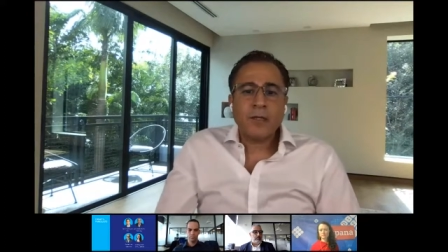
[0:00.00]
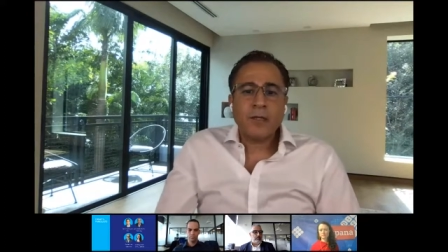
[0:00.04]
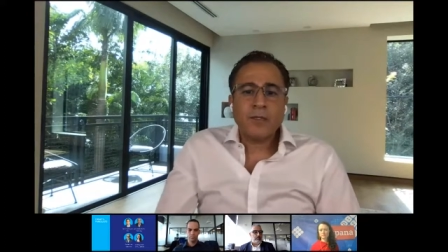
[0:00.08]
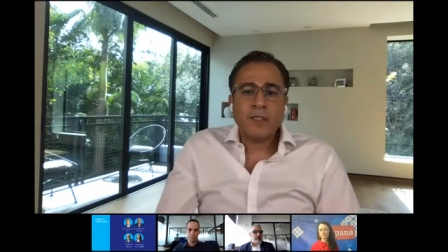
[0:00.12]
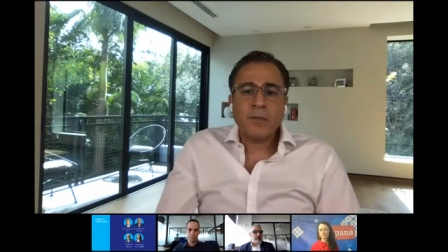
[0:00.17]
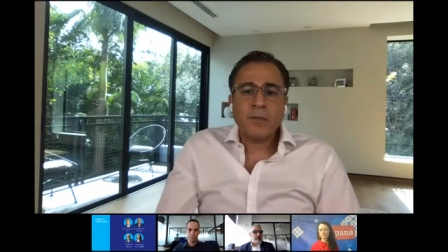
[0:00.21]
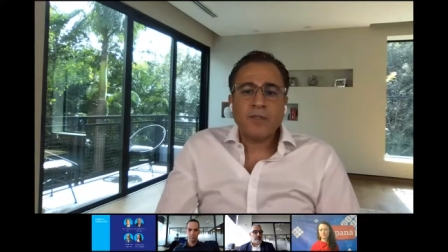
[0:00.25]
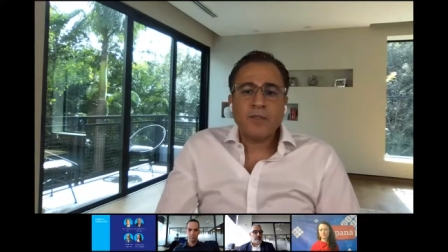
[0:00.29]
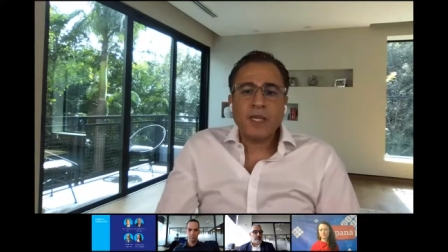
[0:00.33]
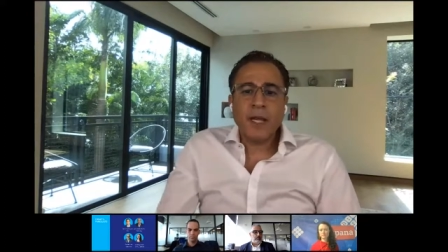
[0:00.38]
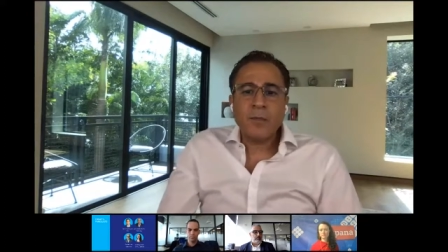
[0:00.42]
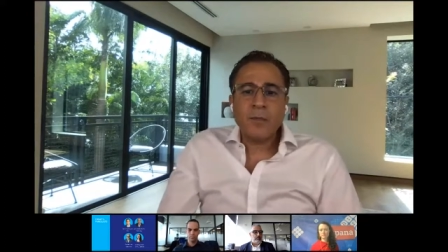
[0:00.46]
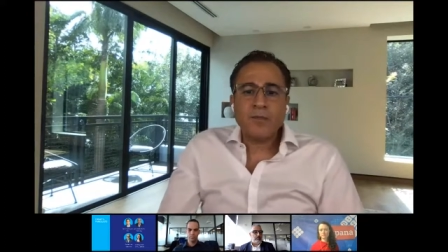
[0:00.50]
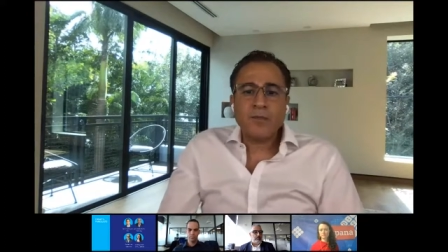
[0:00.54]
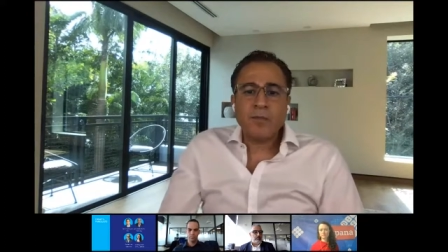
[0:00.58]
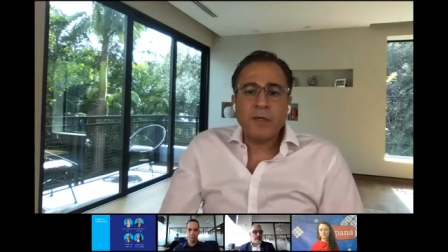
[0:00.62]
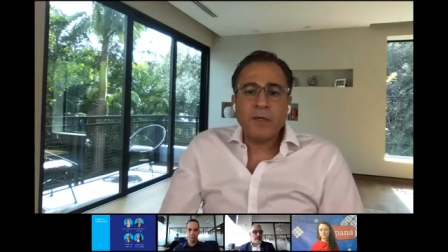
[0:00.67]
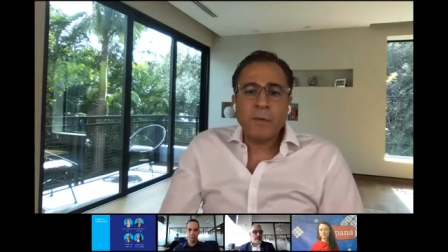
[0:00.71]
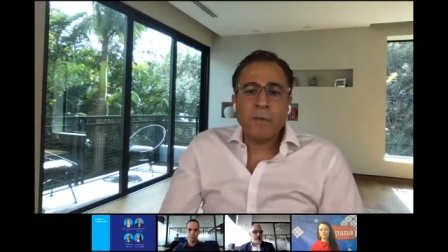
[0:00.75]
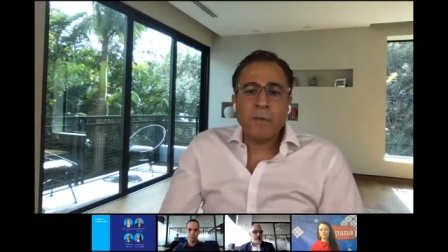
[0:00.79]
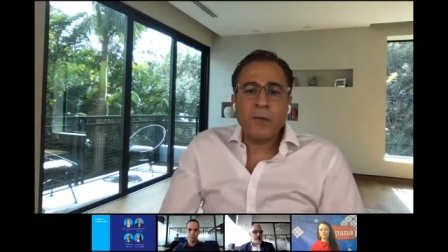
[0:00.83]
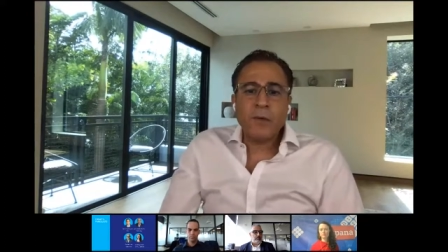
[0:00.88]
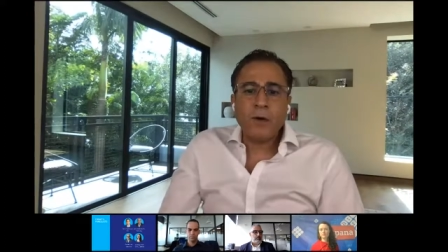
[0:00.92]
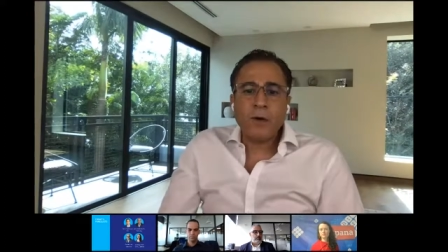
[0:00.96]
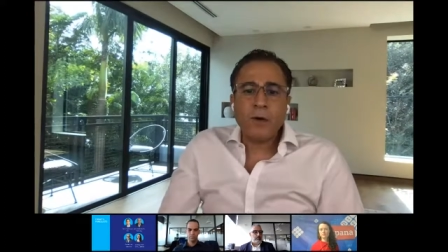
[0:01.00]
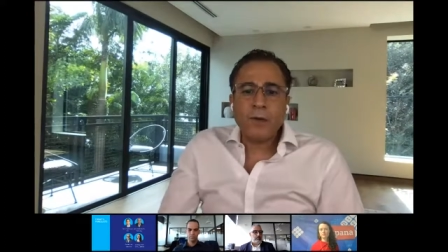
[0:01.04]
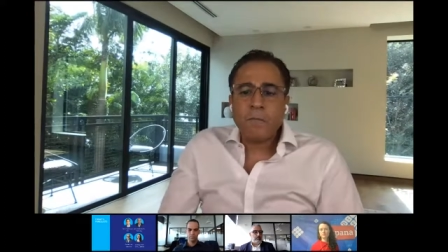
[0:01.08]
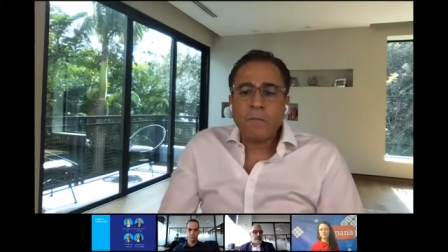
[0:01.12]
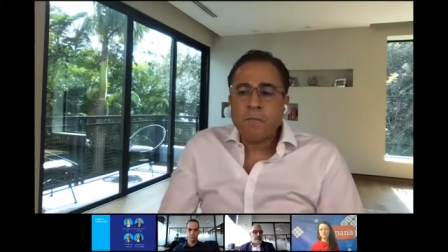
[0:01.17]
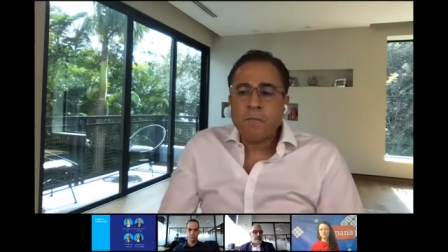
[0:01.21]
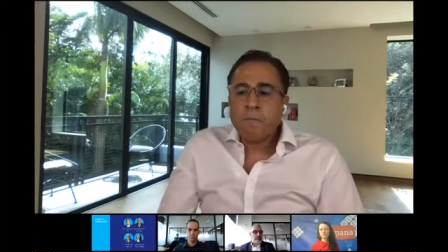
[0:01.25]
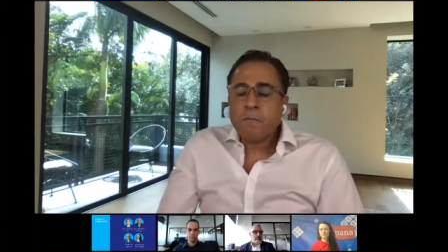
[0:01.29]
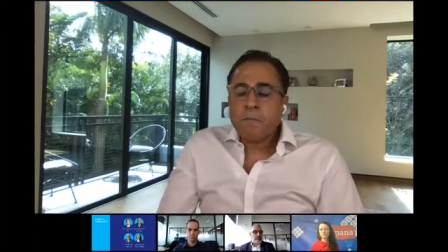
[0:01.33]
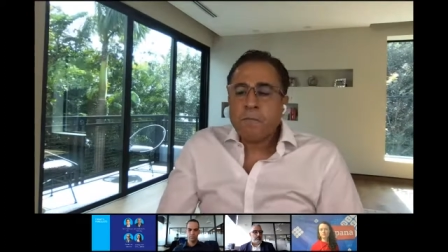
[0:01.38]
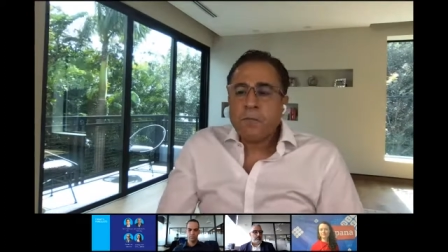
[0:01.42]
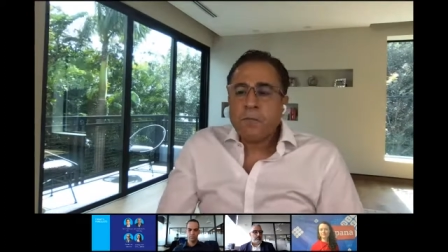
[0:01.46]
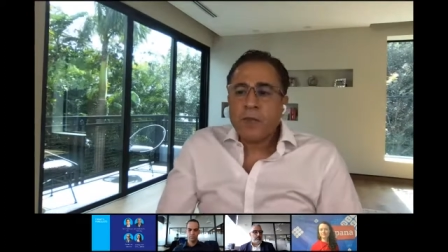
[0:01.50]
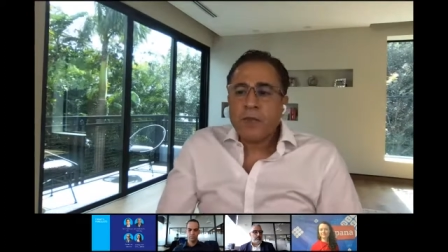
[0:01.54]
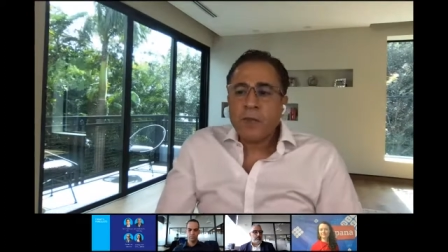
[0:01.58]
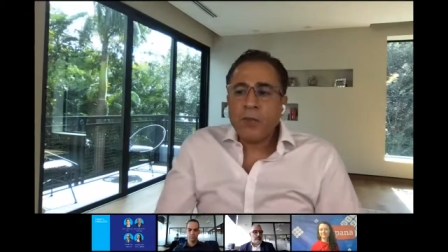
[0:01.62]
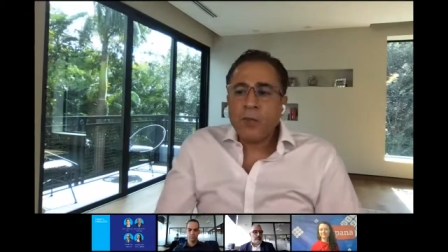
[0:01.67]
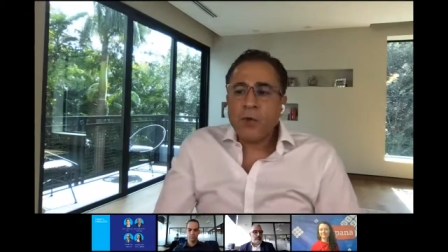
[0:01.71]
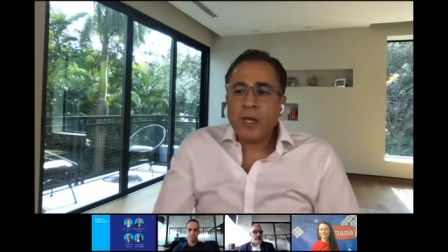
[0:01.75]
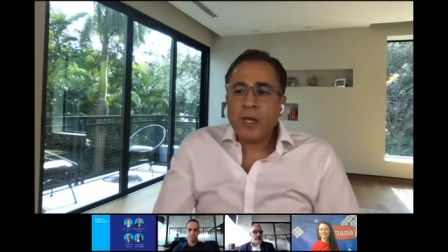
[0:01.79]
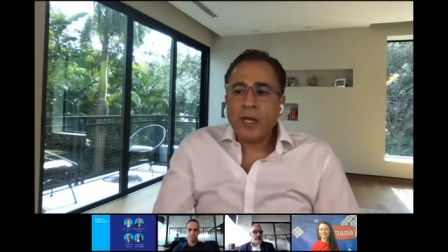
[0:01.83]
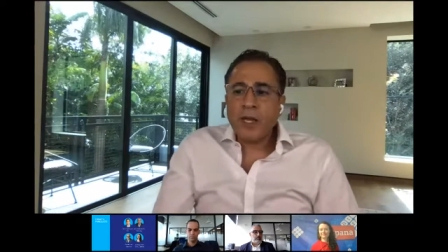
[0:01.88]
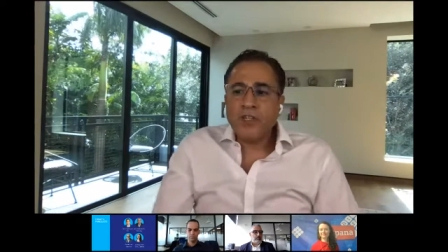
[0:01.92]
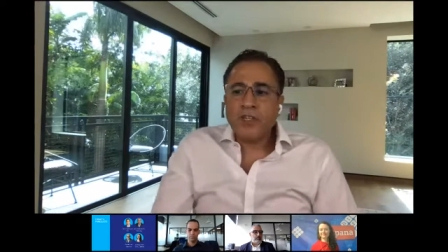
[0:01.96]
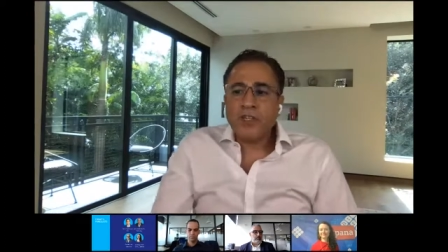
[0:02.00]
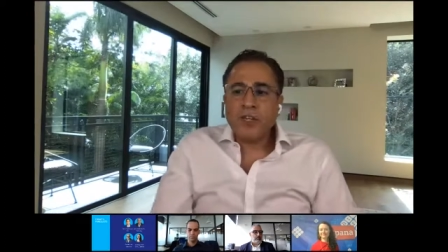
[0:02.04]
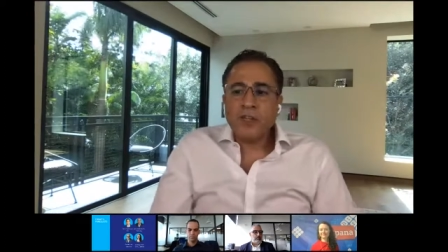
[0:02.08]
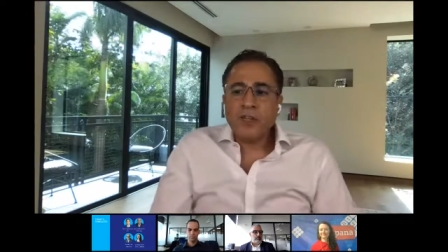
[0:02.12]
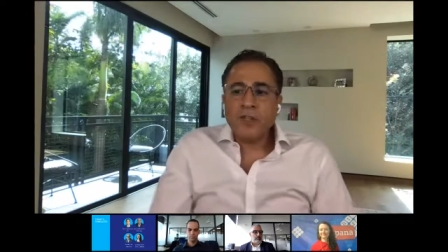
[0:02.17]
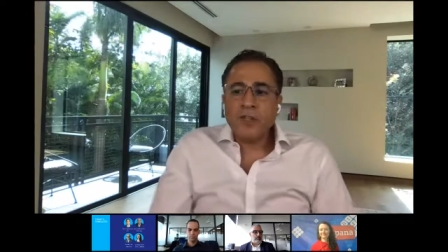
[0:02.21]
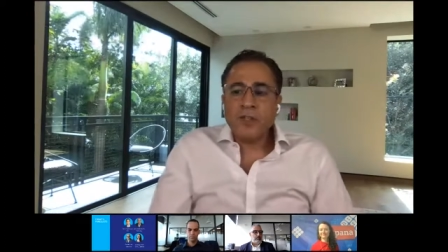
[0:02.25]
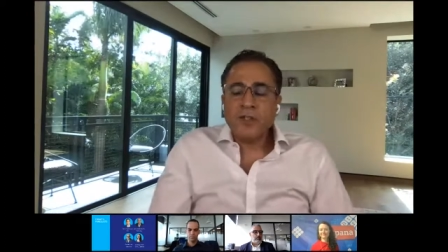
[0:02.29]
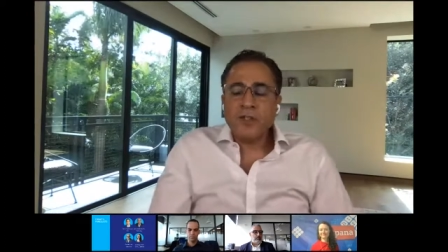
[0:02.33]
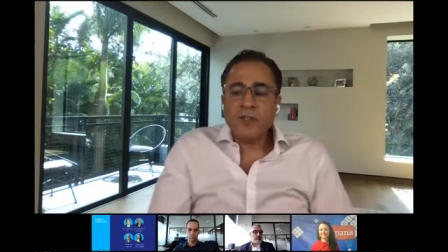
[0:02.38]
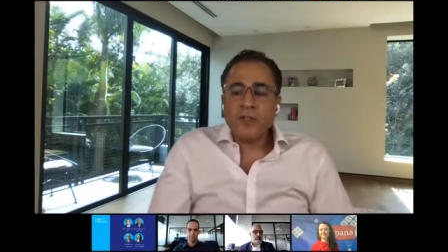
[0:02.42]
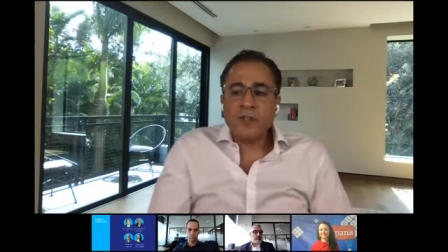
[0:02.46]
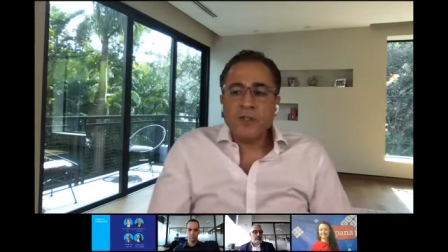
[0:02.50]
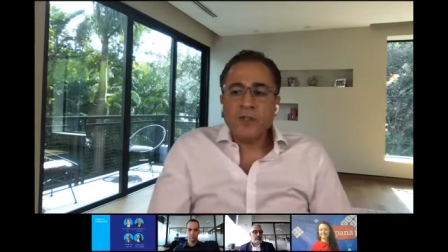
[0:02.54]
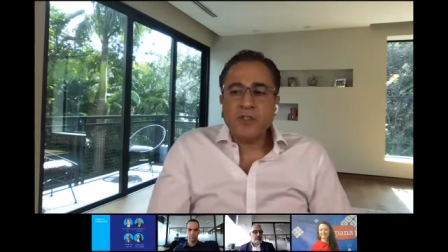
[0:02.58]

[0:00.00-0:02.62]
And sometimes people will actually